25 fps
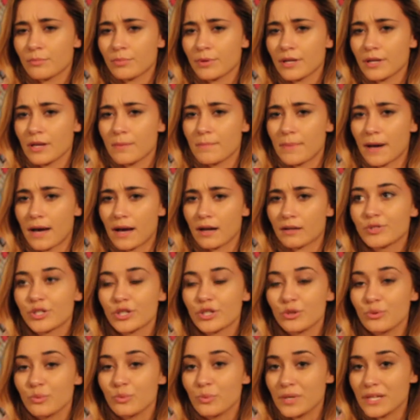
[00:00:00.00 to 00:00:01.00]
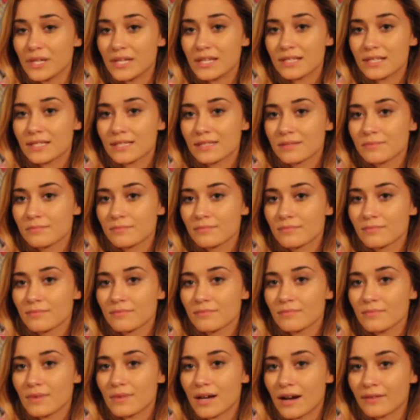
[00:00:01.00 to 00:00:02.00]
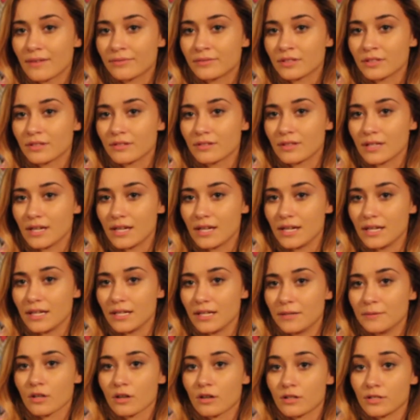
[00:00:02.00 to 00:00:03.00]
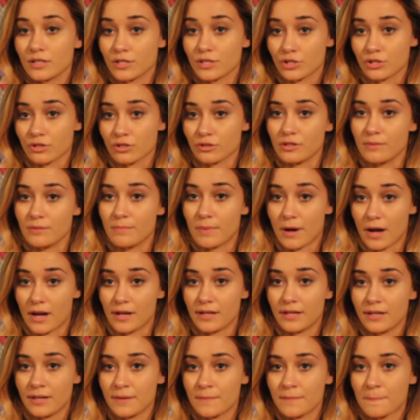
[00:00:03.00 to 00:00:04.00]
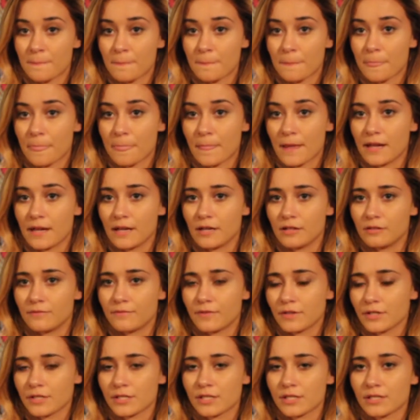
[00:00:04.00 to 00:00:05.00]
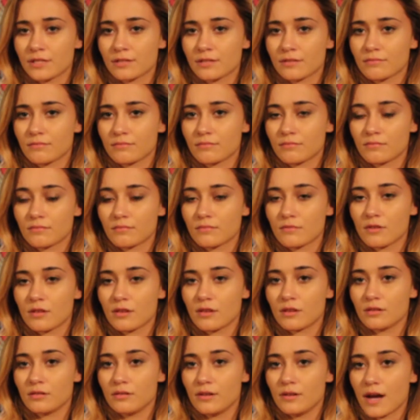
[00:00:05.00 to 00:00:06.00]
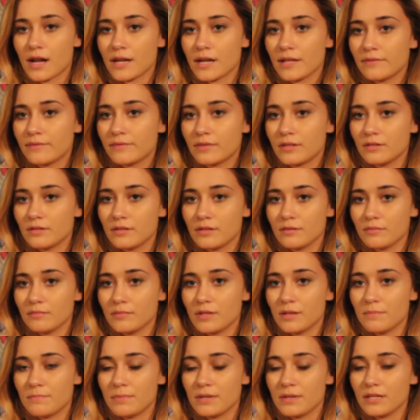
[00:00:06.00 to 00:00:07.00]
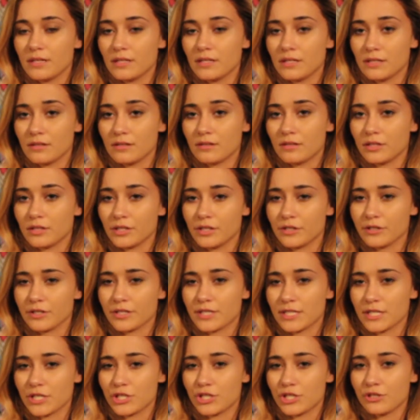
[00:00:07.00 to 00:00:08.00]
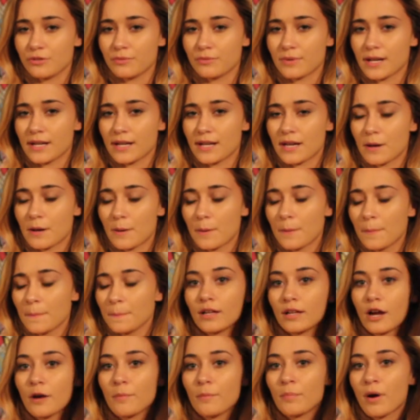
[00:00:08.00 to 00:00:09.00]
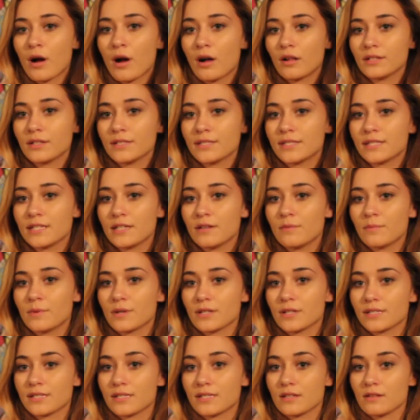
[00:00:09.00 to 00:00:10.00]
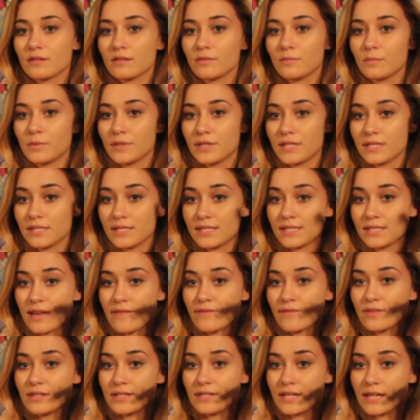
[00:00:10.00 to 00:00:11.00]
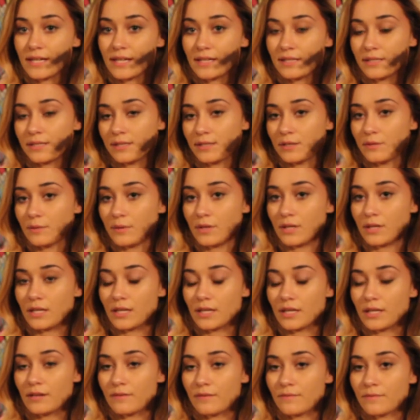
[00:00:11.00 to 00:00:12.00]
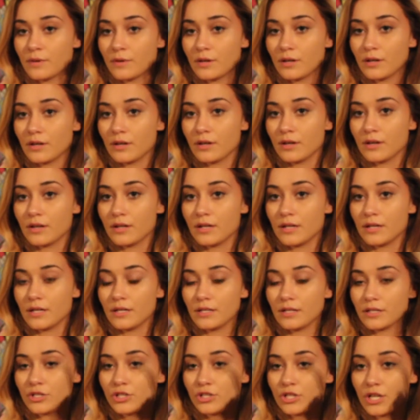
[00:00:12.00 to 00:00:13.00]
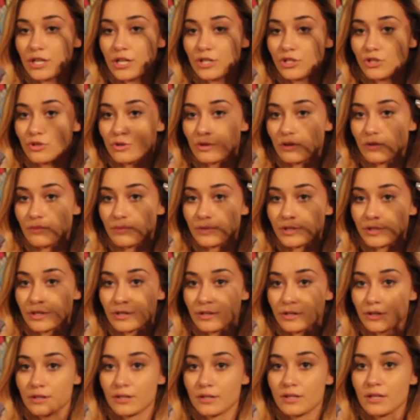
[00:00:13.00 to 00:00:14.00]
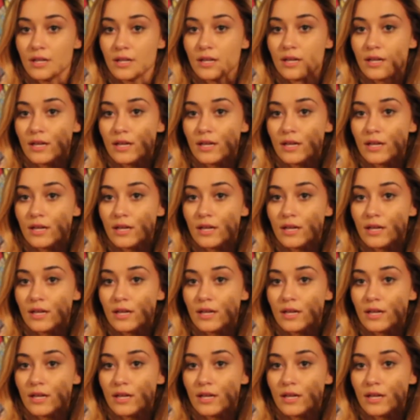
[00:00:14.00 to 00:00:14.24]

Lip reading: bring it back 2 weeks after they initially bought it. And first, not even it being a clearance issue right now, our policy was within 7 days you could get it for an exchange or a return.